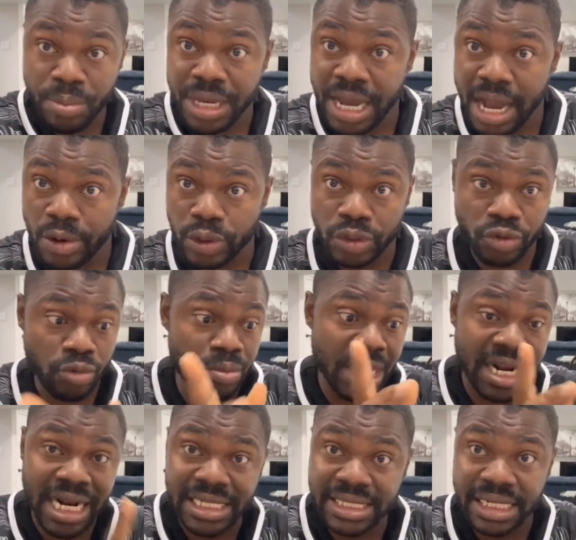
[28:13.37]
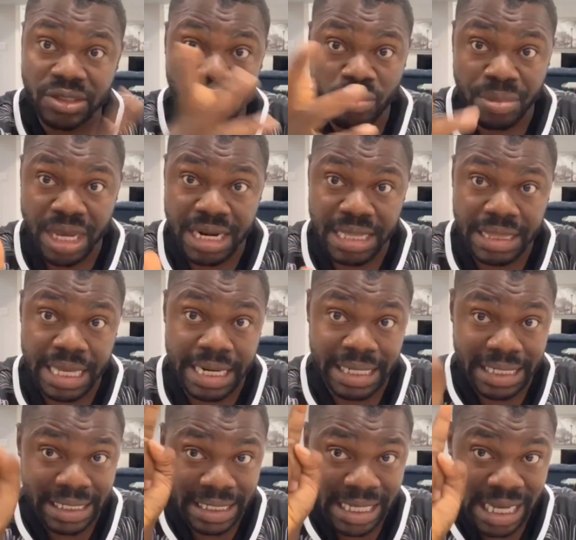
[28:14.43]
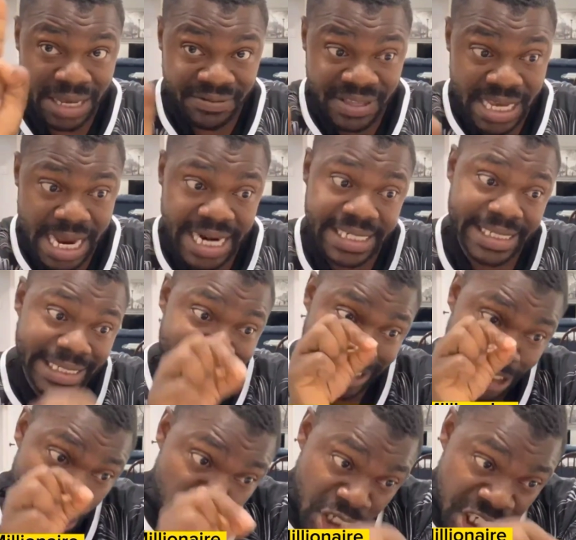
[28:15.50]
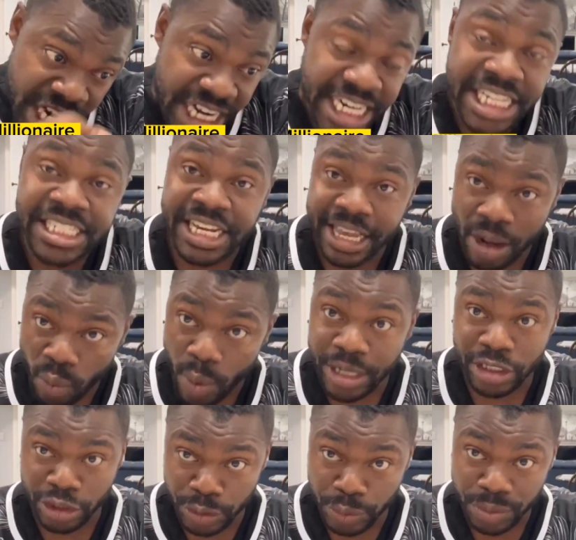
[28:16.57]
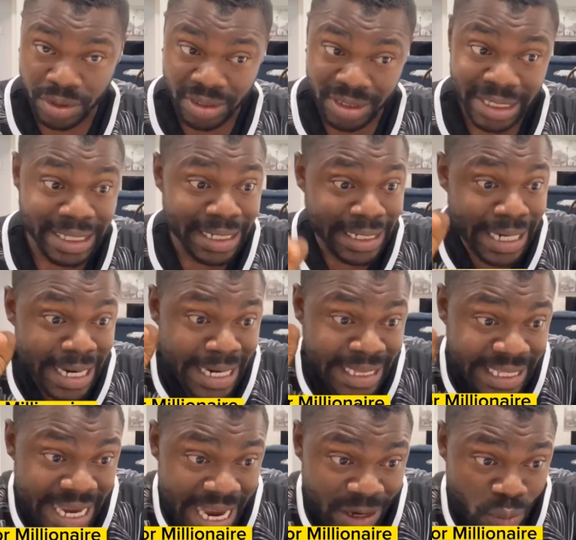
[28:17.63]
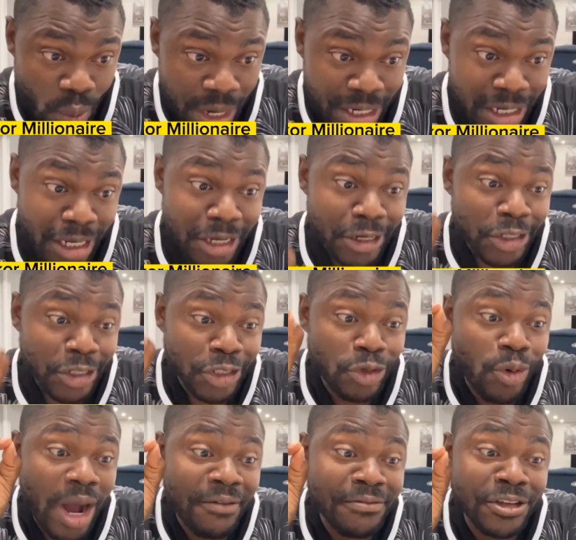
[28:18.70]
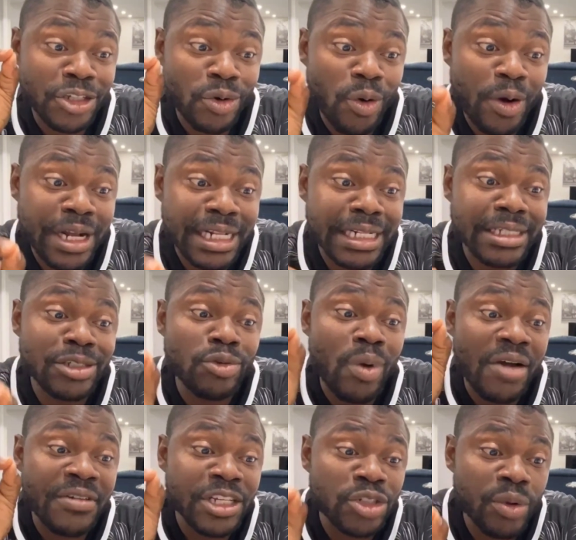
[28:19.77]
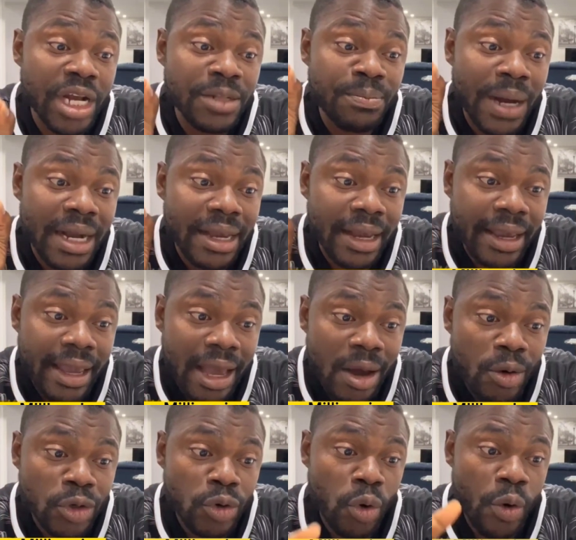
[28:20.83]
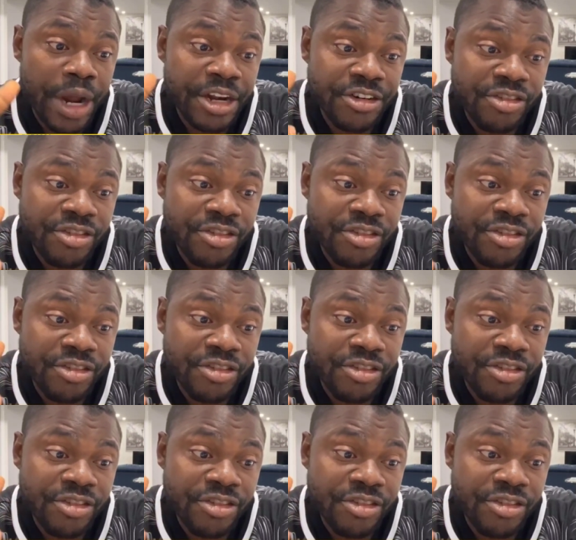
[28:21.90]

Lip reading: It could be anything. If yes, you check the second one too. Then the third one. You have a joint bank account or a trust or a credit